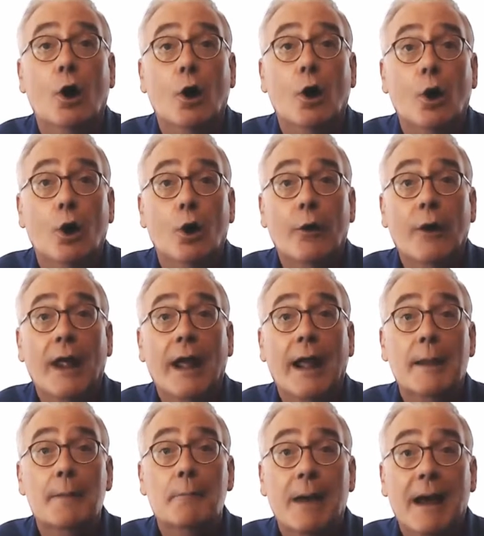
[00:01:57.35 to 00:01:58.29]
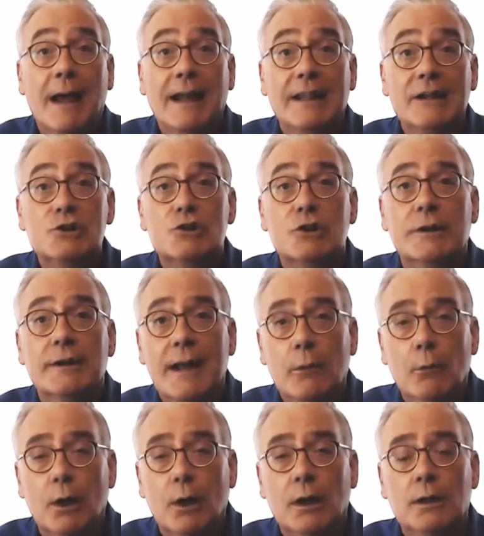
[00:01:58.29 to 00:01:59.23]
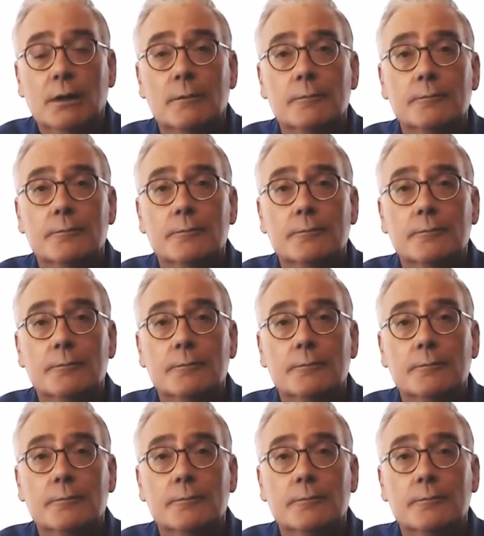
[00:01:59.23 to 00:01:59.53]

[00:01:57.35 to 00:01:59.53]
on a managed network.